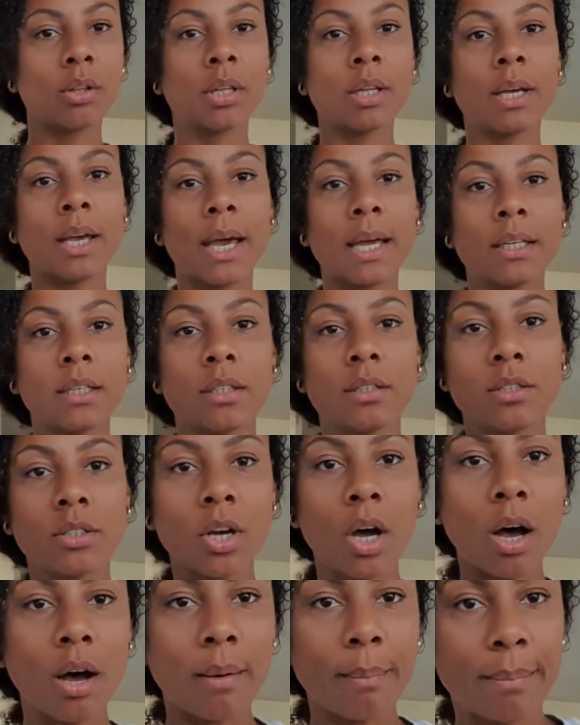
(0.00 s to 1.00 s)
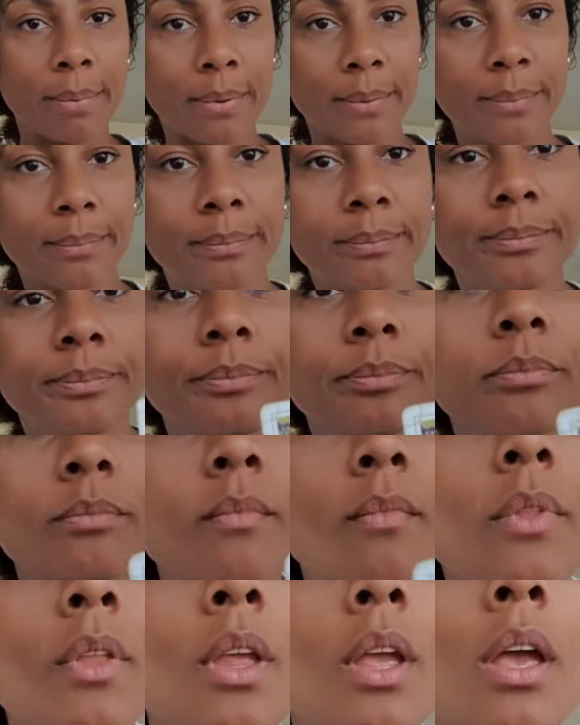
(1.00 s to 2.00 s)
at the top.
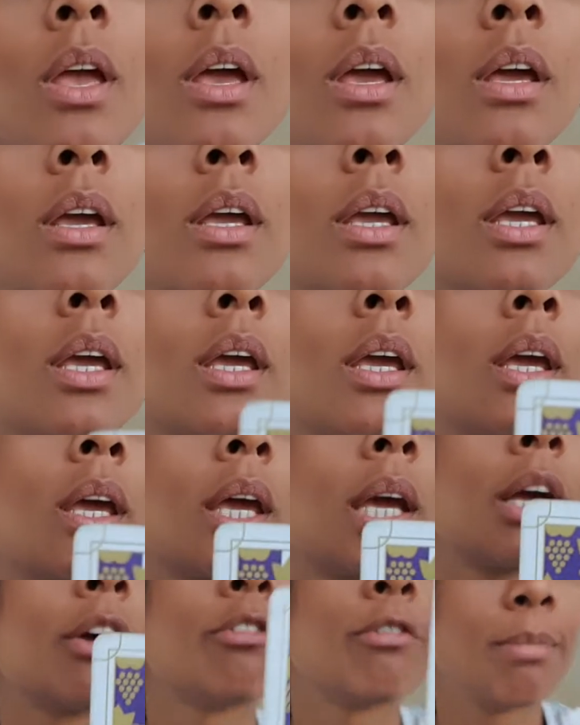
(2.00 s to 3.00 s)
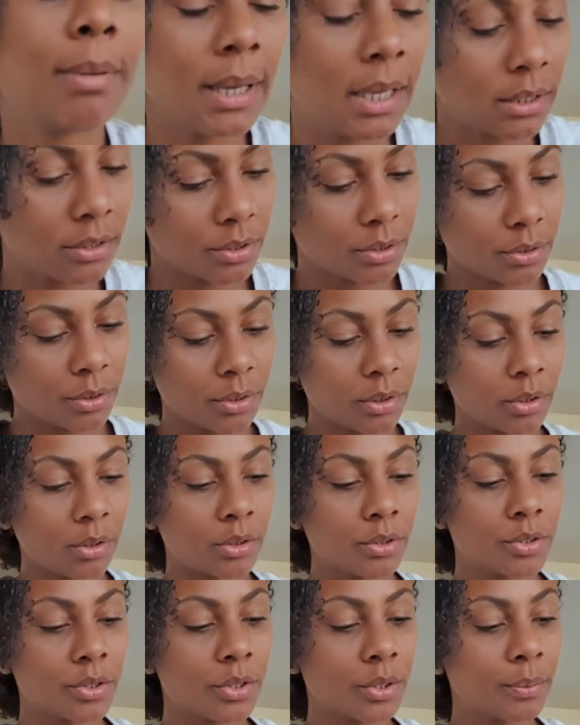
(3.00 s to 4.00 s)
King of
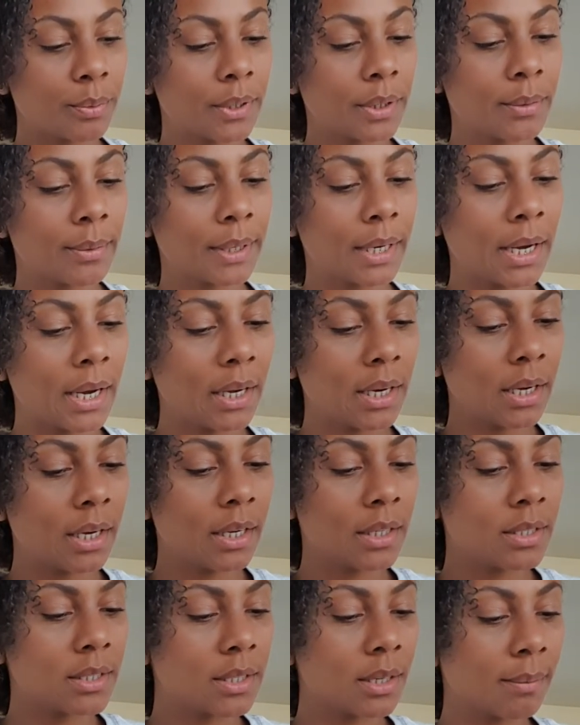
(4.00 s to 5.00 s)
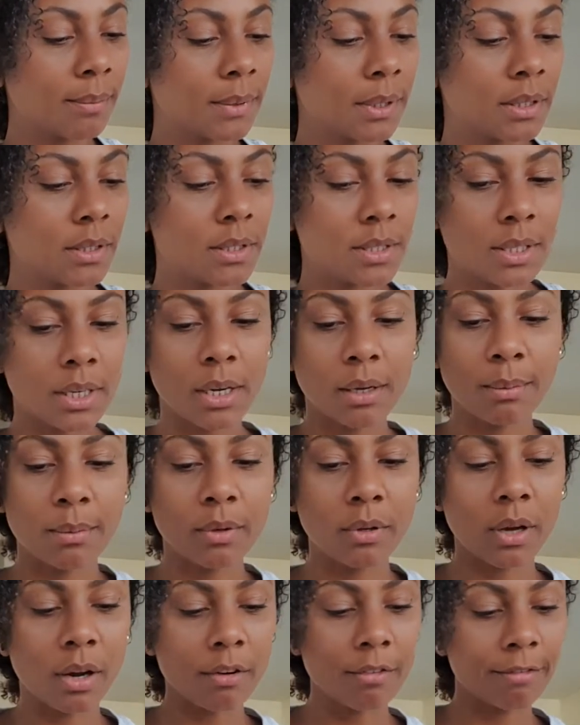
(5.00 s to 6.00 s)
Pentacles. So we created something
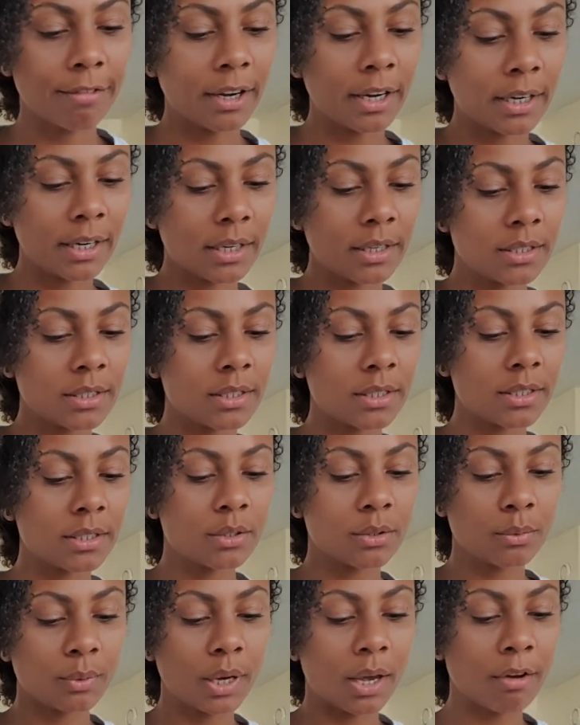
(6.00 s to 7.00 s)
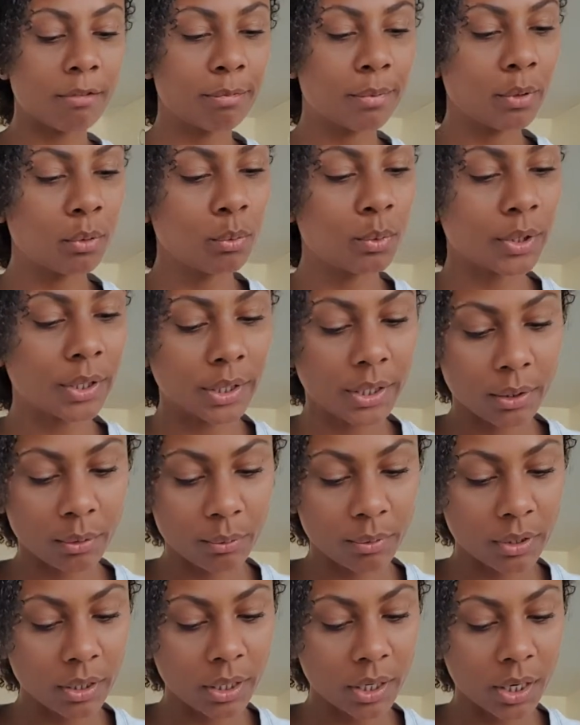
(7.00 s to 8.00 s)
stable, our finances. We have been working
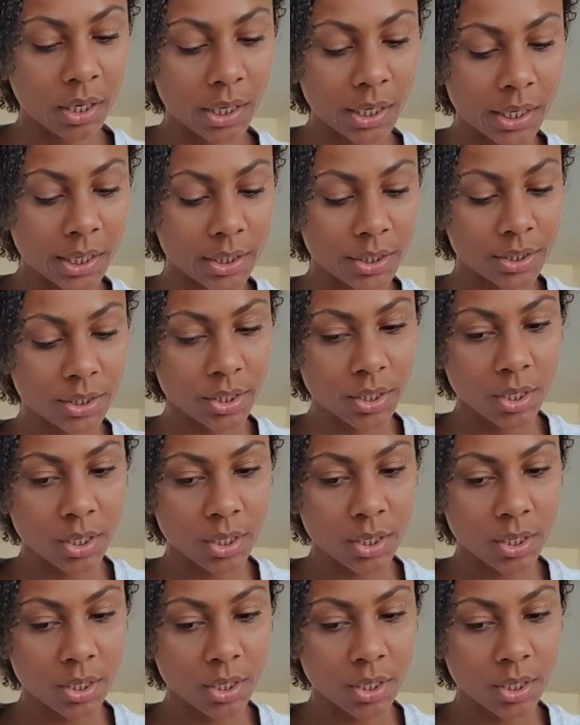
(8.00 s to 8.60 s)
really hard